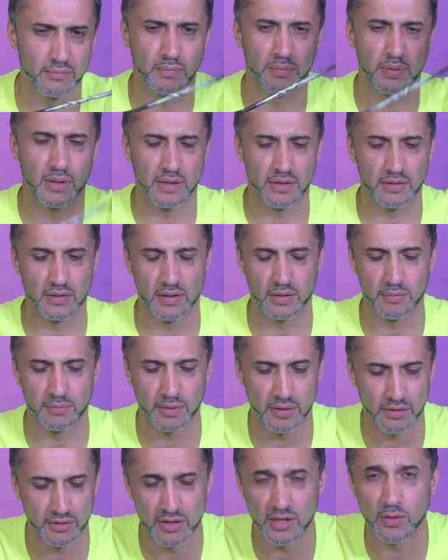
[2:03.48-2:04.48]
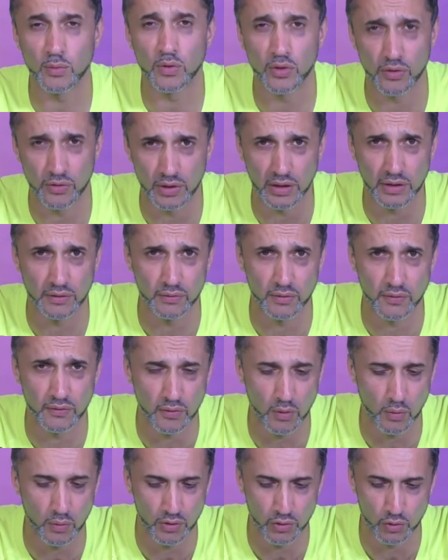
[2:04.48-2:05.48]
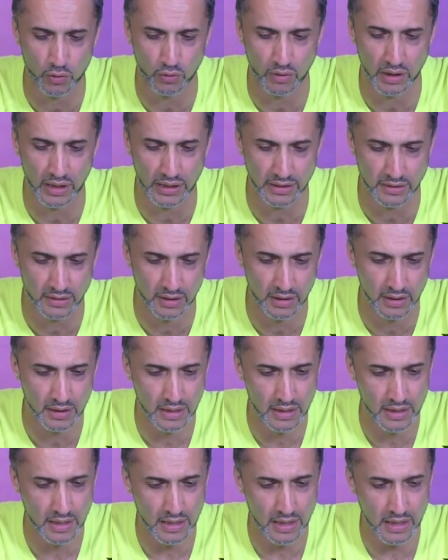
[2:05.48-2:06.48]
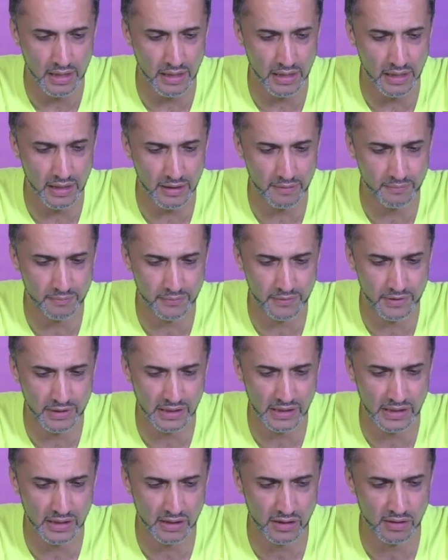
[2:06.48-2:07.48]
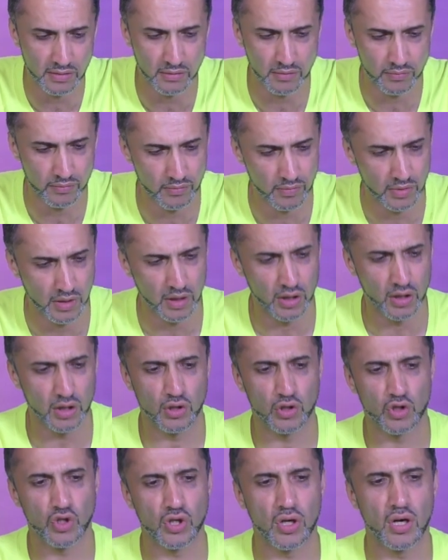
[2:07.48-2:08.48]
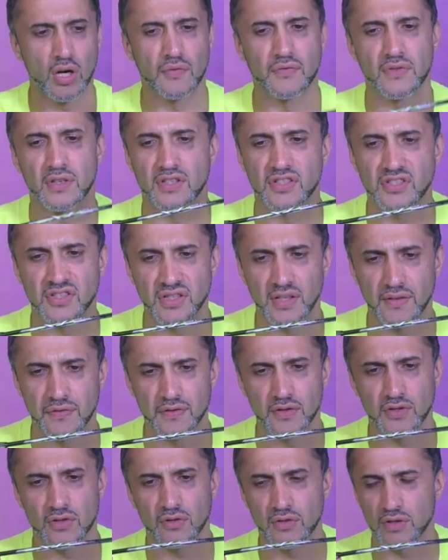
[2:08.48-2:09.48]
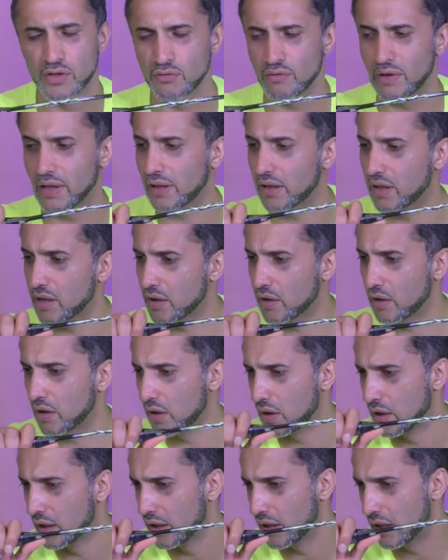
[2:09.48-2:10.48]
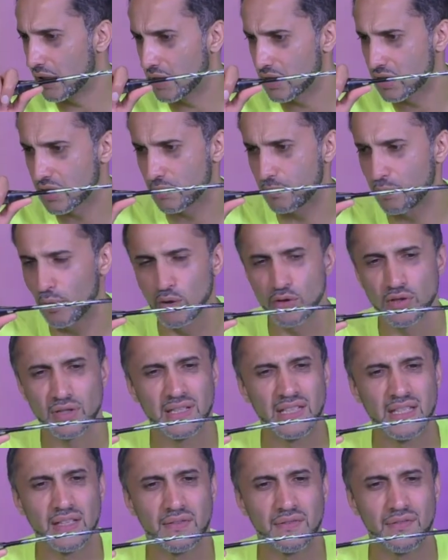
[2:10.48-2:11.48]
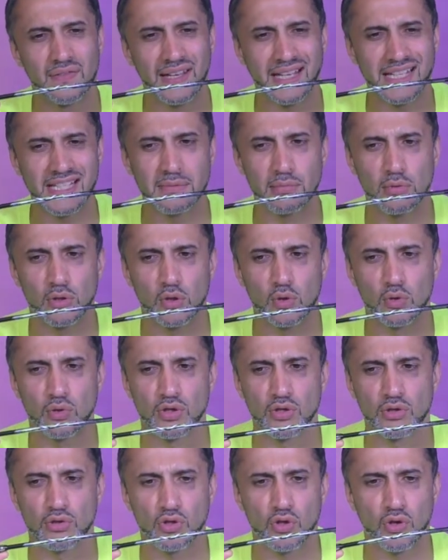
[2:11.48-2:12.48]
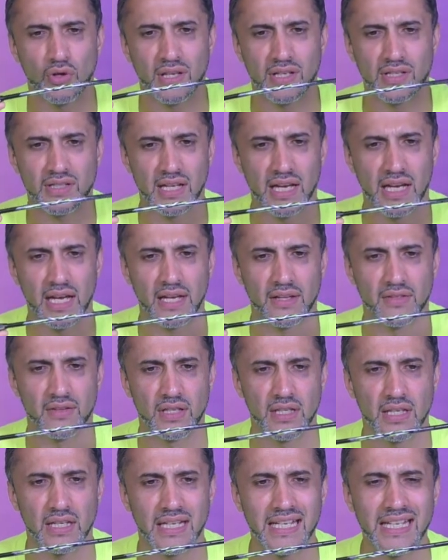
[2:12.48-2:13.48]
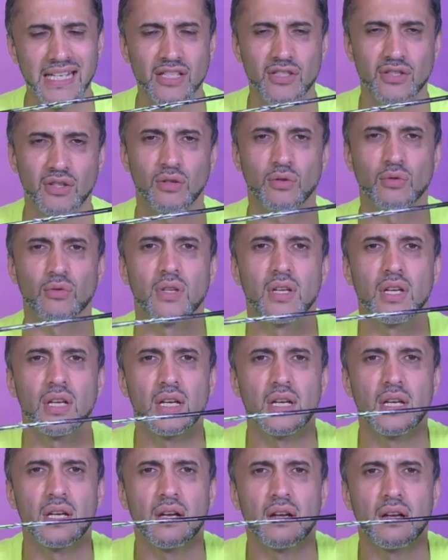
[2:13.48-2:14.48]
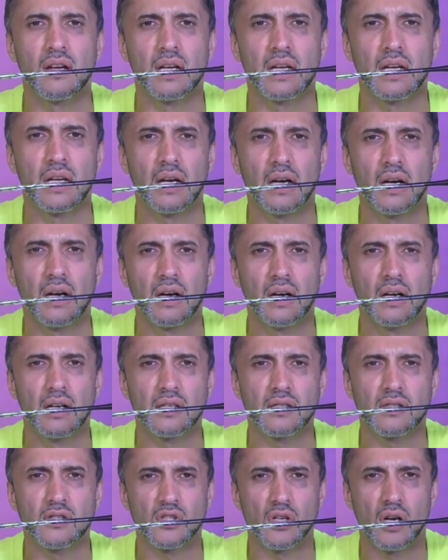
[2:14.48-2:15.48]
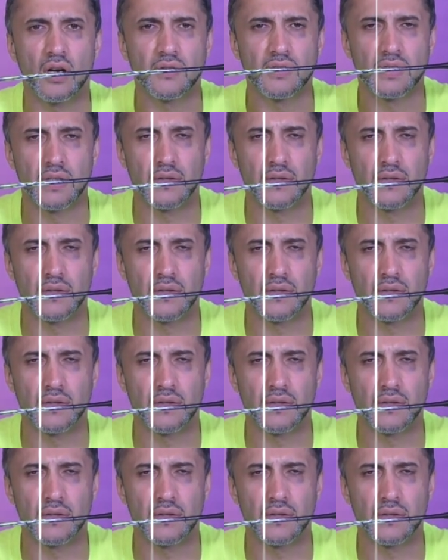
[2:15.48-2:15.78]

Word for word: personally, but see what you think if you've got one in your hand. Um, the shaft stiffness on this racket is supposedly flexible according to Yonex, and the E-Zone uh, shaft